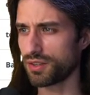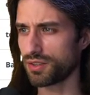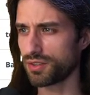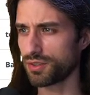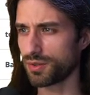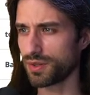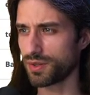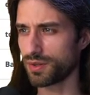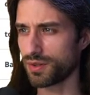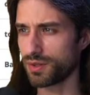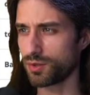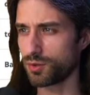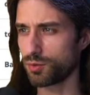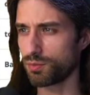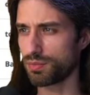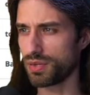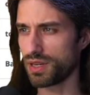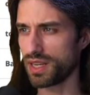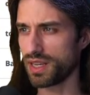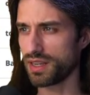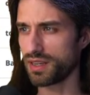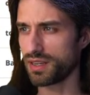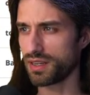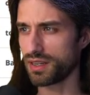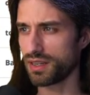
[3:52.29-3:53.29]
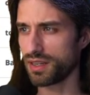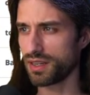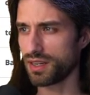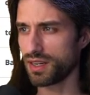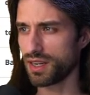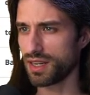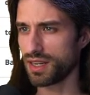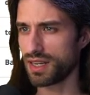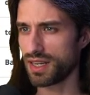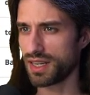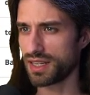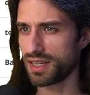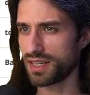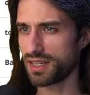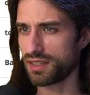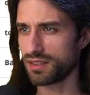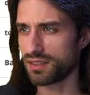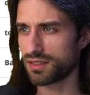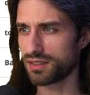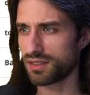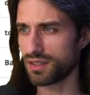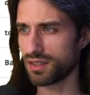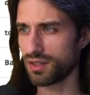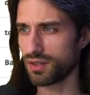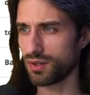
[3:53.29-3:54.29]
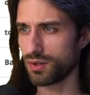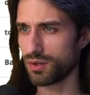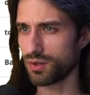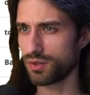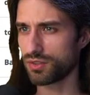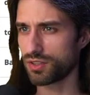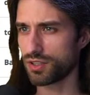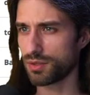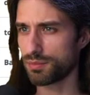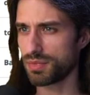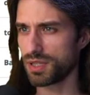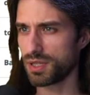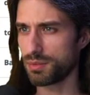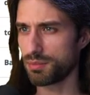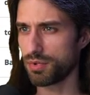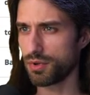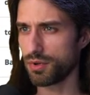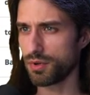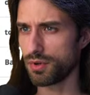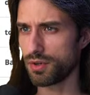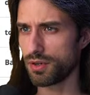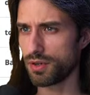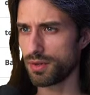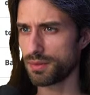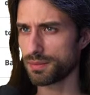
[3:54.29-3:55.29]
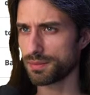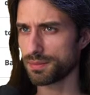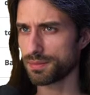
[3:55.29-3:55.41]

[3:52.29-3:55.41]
So we're going to play against other people.